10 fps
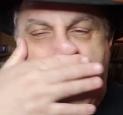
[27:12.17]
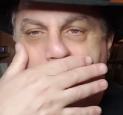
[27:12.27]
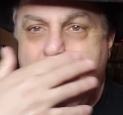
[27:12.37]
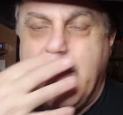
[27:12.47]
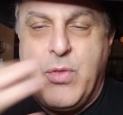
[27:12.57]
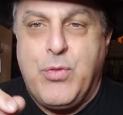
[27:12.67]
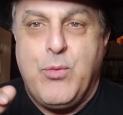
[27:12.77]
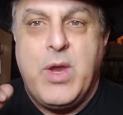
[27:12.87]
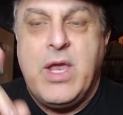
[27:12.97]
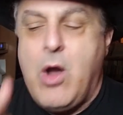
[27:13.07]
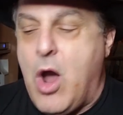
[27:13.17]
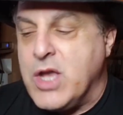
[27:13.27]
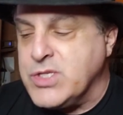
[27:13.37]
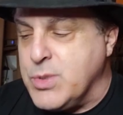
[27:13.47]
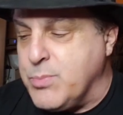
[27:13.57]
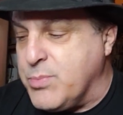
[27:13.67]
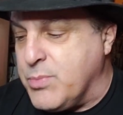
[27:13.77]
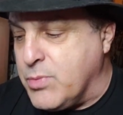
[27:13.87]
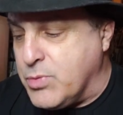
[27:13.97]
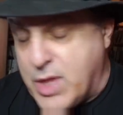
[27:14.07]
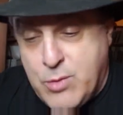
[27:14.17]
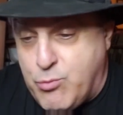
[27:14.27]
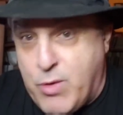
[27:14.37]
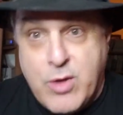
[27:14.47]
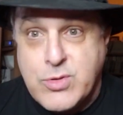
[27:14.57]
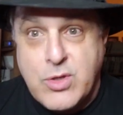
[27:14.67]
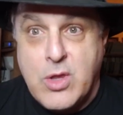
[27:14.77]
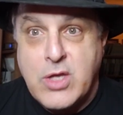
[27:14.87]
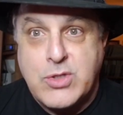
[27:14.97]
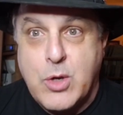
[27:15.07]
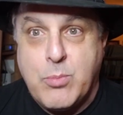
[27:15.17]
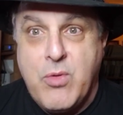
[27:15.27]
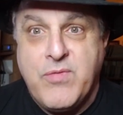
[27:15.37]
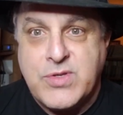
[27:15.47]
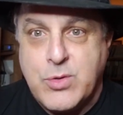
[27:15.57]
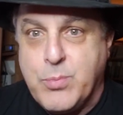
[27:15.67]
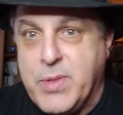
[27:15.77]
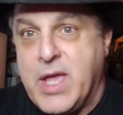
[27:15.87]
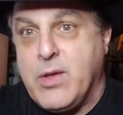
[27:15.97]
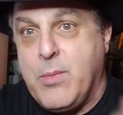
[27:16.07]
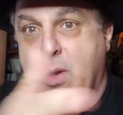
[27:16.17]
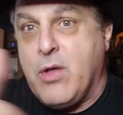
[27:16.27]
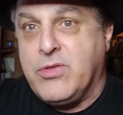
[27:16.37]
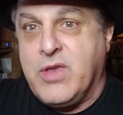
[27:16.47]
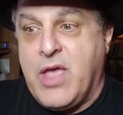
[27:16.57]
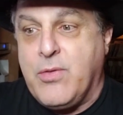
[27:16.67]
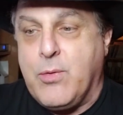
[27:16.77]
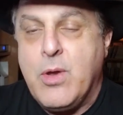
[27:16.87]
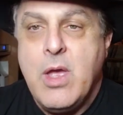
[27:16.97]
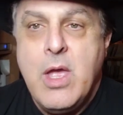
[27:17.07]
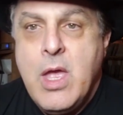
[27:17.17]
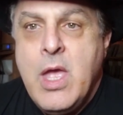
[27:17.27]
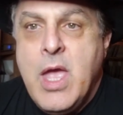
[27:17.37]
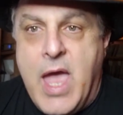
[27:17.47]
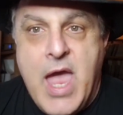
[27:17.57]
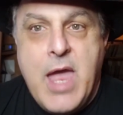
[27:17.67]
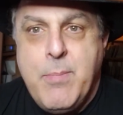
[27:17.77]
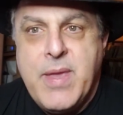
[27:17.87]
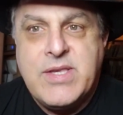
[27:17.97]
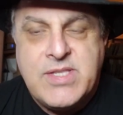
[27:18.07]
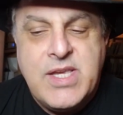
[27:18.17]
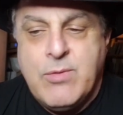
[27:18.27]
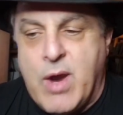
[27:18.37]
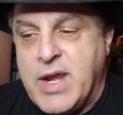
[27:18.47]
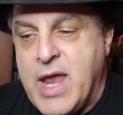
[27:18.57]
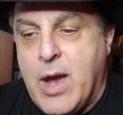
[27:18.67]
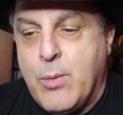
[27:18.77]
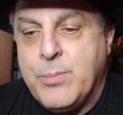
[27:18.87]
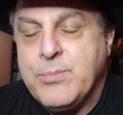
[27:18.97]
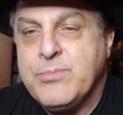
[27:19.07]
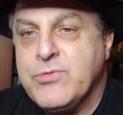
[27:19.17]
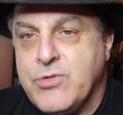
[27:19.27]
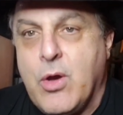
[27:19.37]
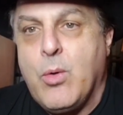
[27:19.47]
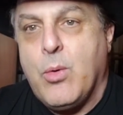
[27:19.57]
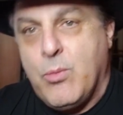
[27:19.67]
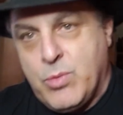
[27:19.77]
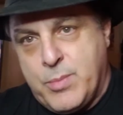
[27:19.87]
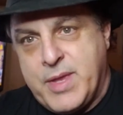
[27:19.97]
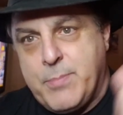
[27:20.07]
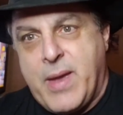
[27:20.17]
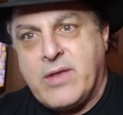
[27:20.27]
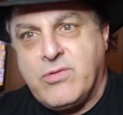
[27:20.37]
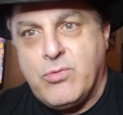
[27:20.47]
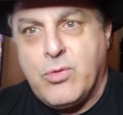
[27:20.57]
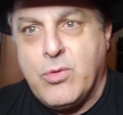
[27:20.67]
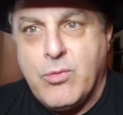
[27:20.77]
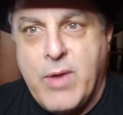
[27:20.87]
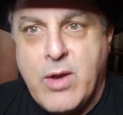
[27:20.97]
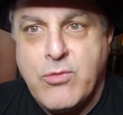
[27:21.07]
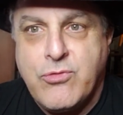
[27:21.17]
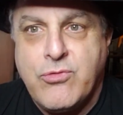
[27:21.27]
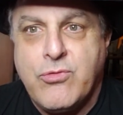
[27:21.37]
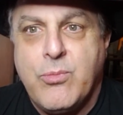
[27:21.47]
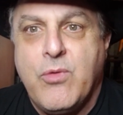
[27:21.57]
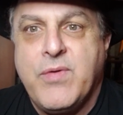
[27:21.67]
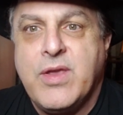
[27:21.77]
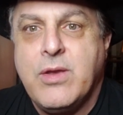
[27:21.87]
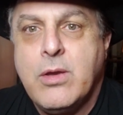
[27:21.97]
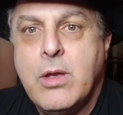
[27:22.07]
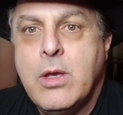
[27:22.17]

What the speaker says: are the three awesome Raiders of the Lost Ark movies, and they're playing them all together, ABC, right now. So let me get back to the Raiders movie,